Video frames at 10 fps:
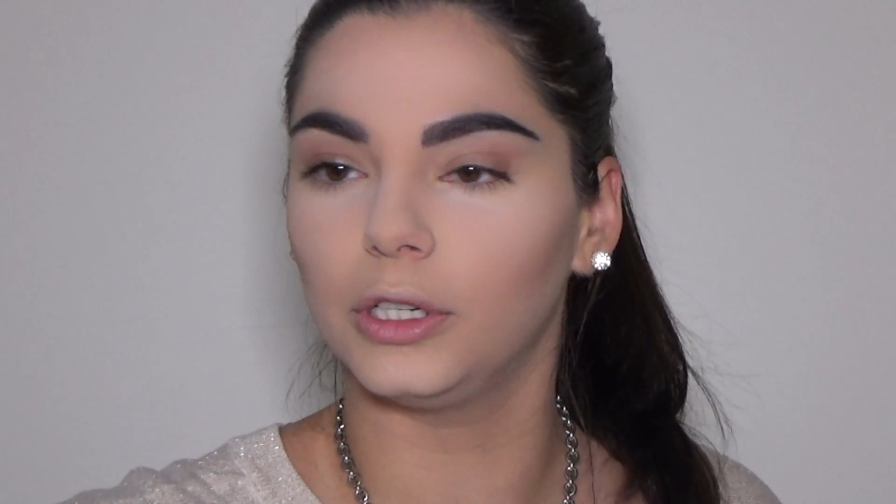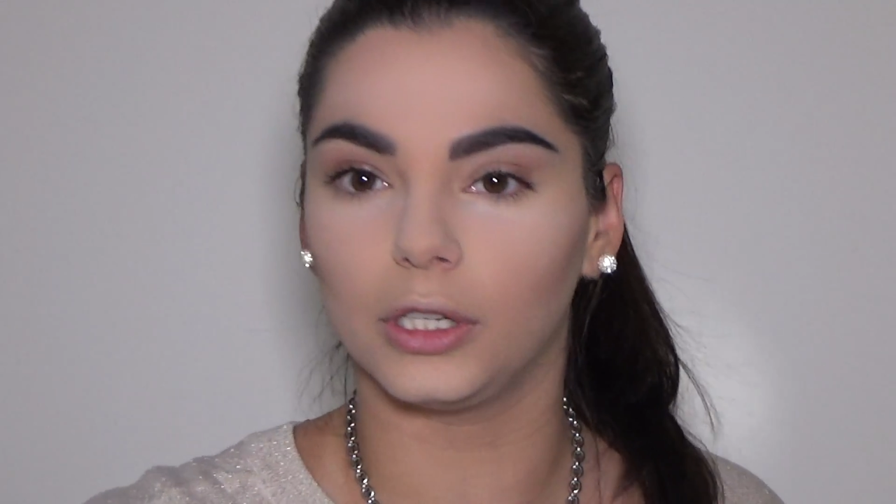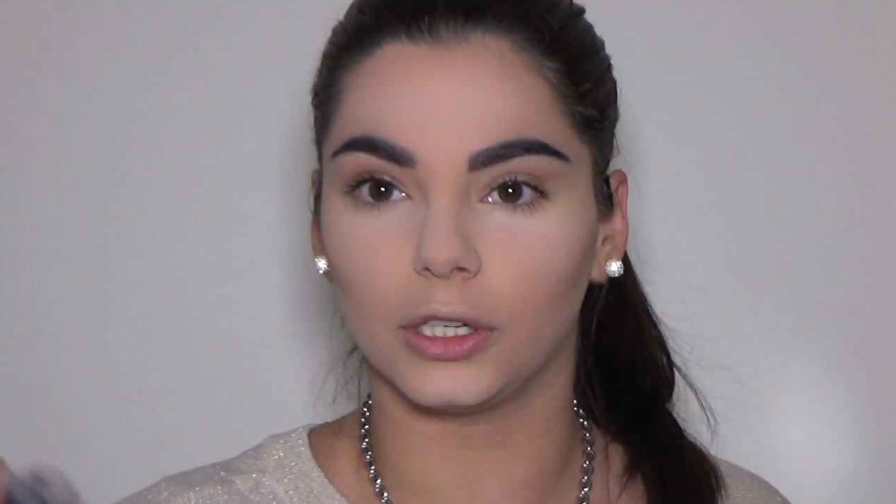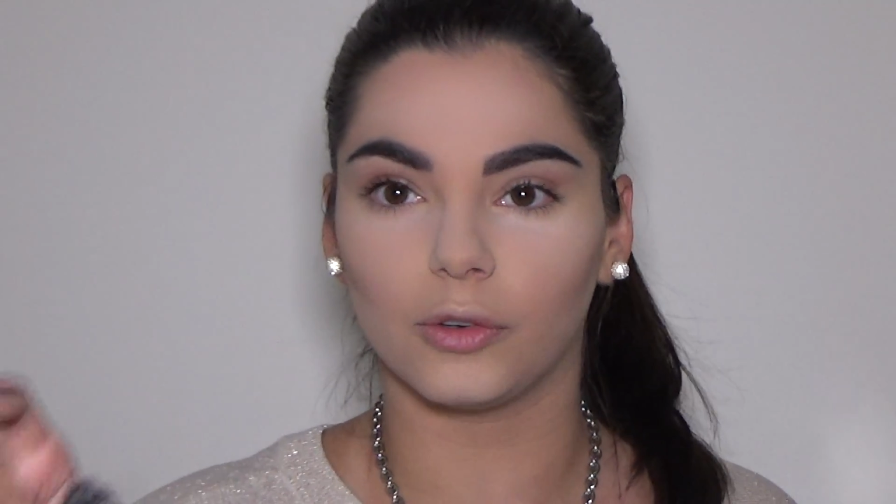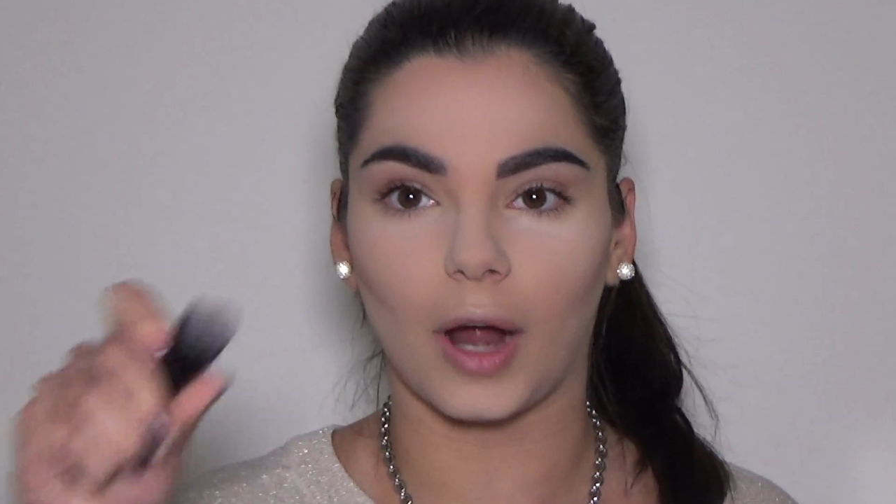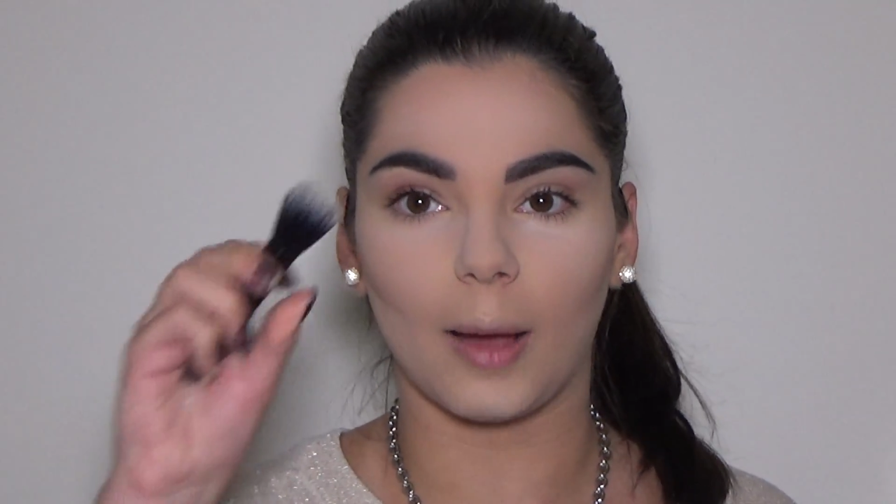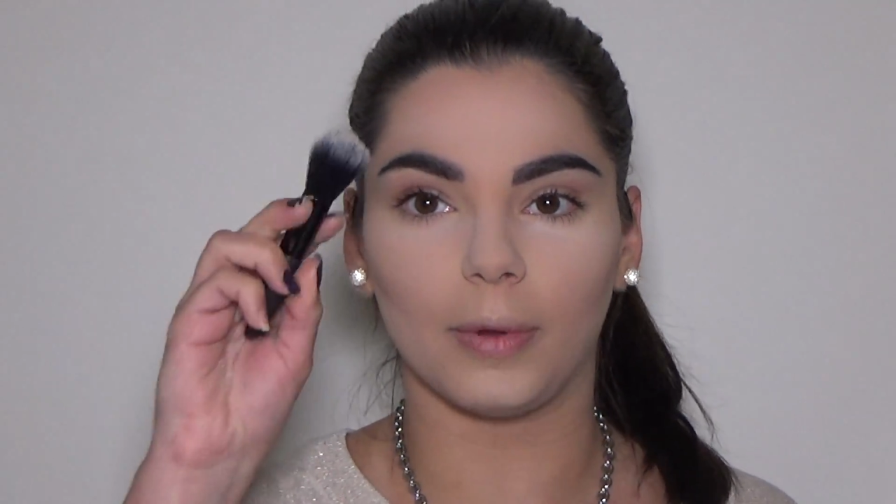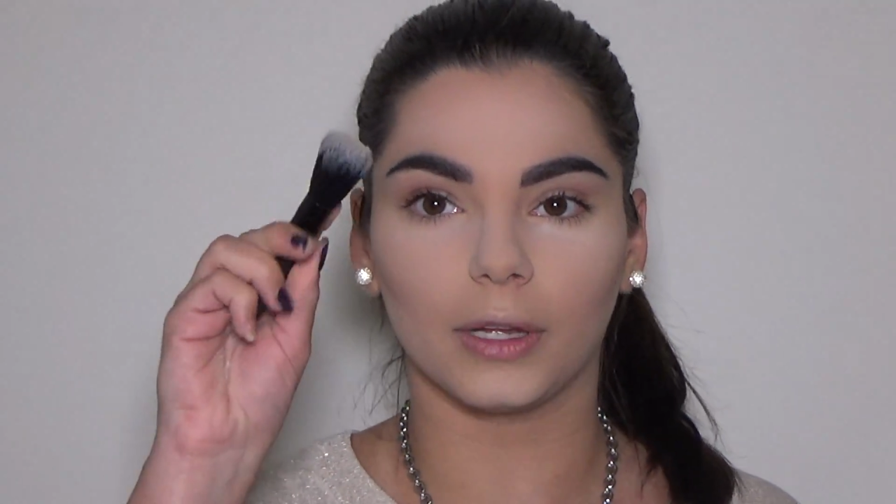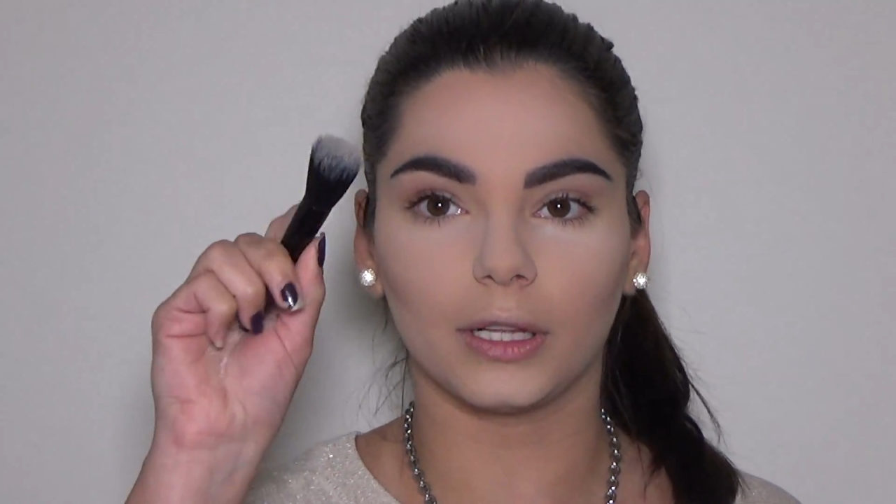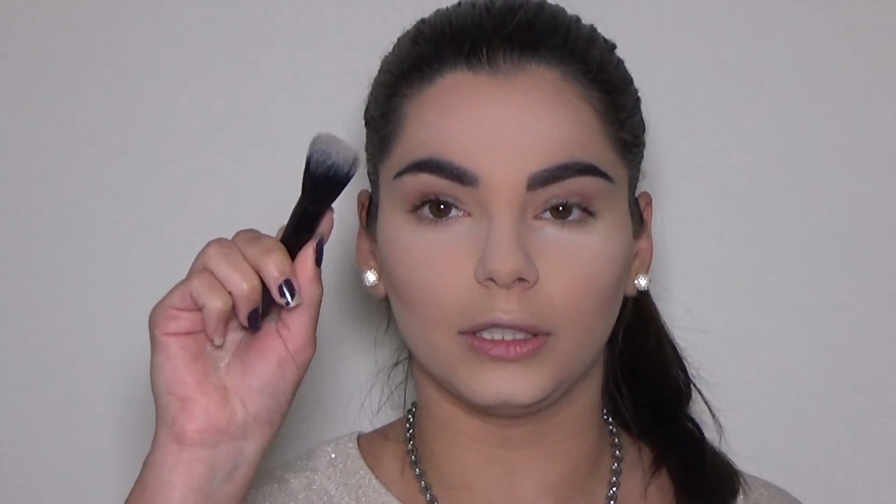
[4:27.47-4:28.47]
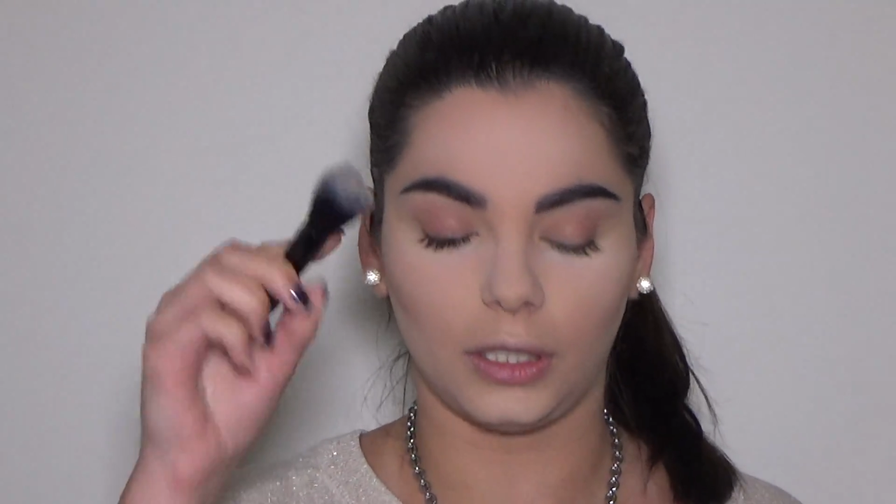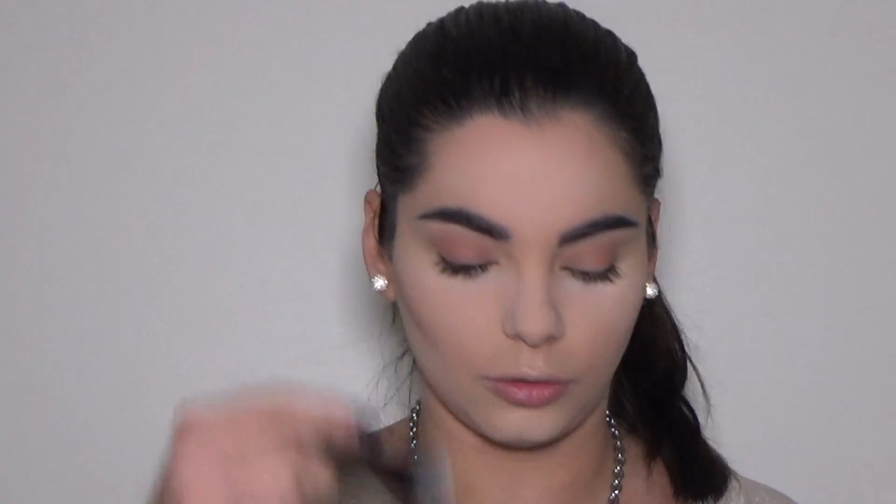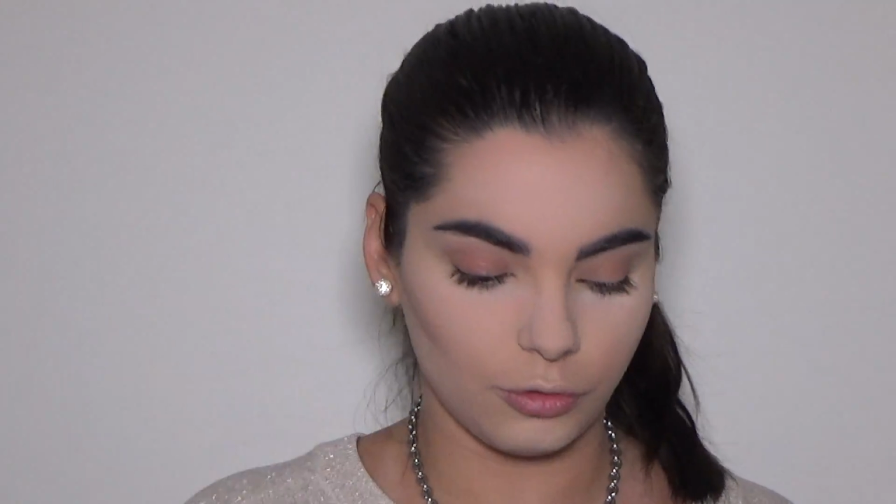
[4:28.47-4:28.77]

you're going to grab a clean